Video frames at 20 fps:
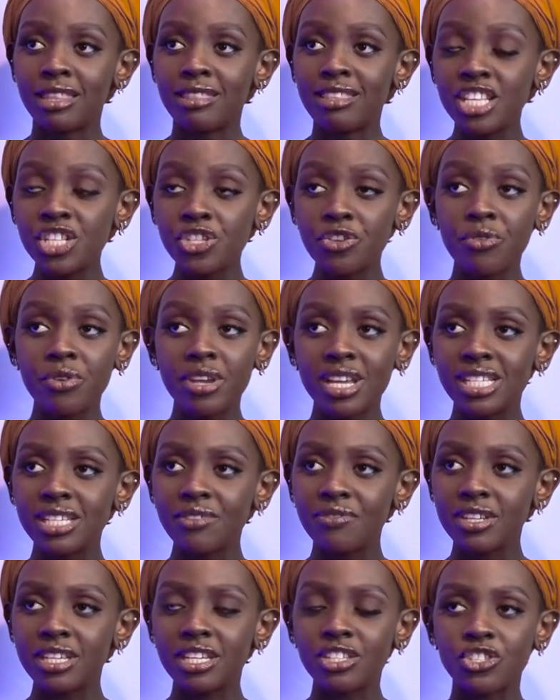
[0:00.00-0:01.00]
this
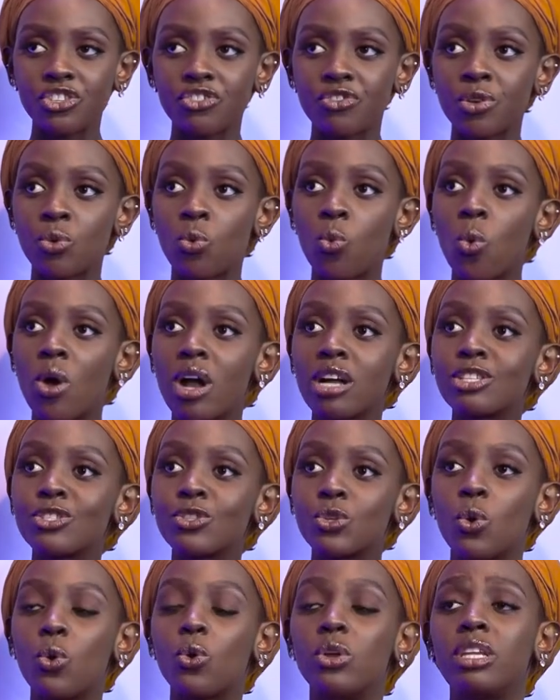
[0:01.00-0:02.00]
creative industry
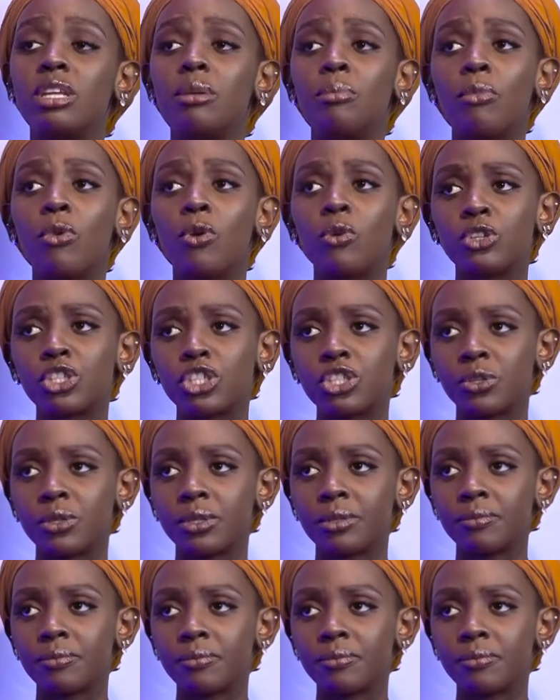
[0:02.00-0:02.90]
works on emotion.